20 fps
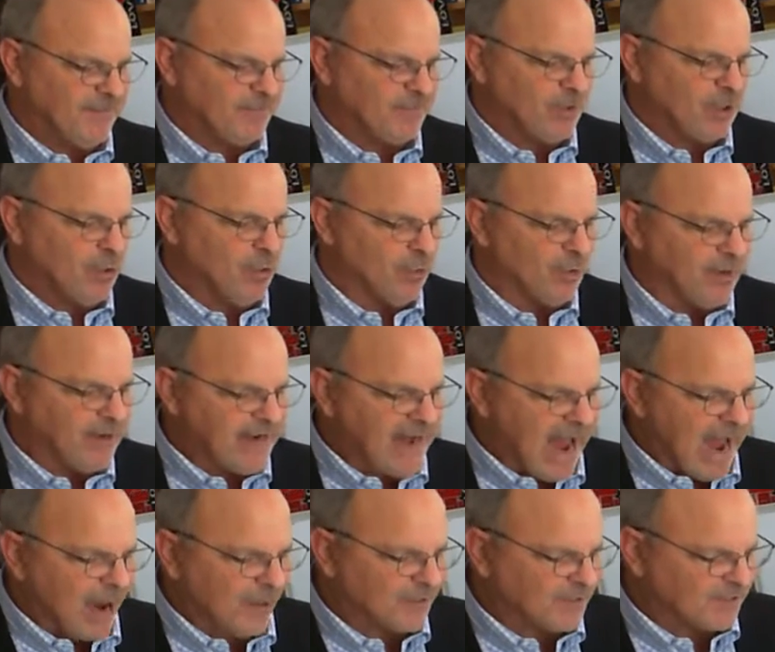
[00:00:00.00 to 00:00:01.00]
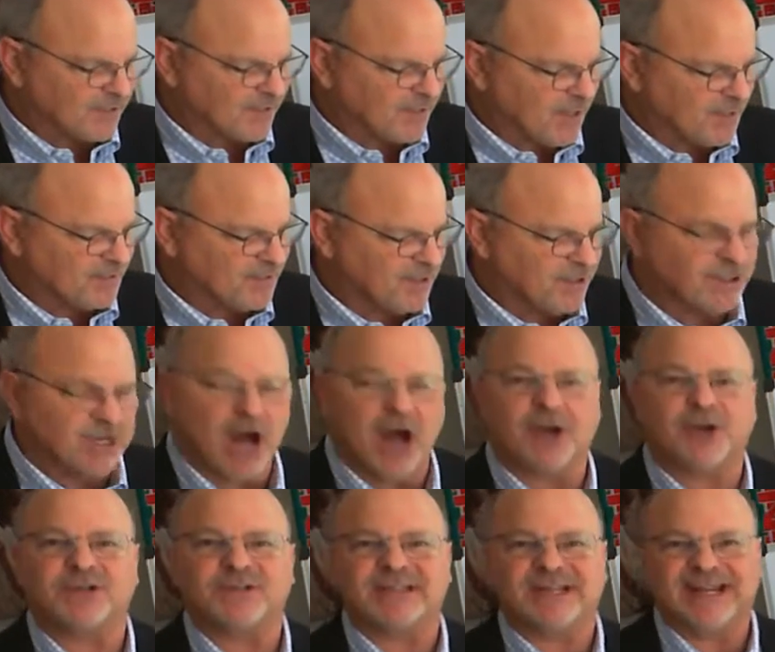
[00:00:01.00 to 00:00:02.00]
who are now his sons and
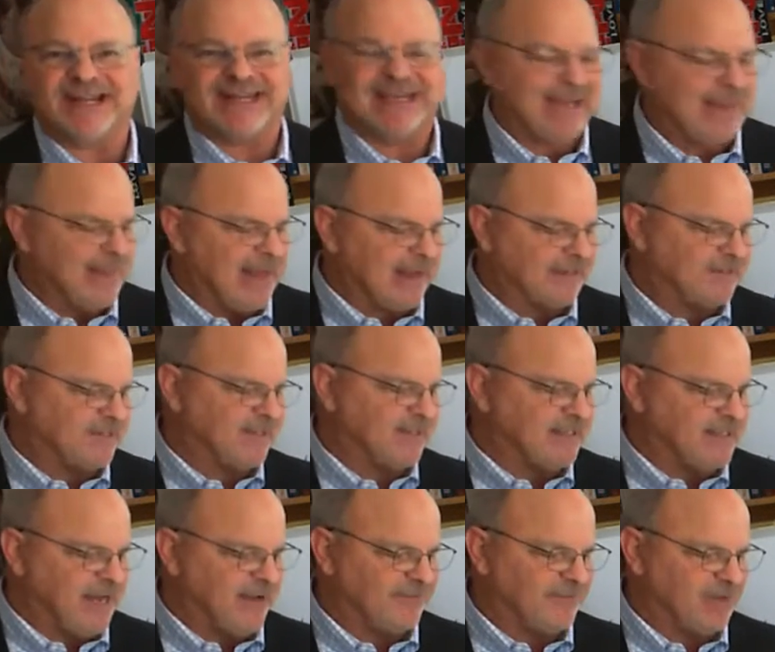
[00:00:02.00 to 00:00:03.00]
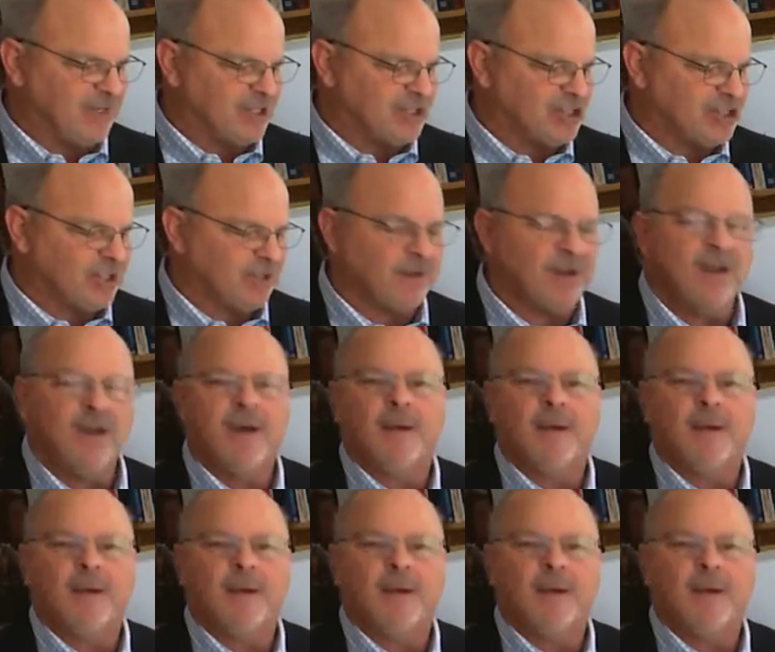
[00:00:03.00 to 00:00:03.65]
daughters. And again, that's the definition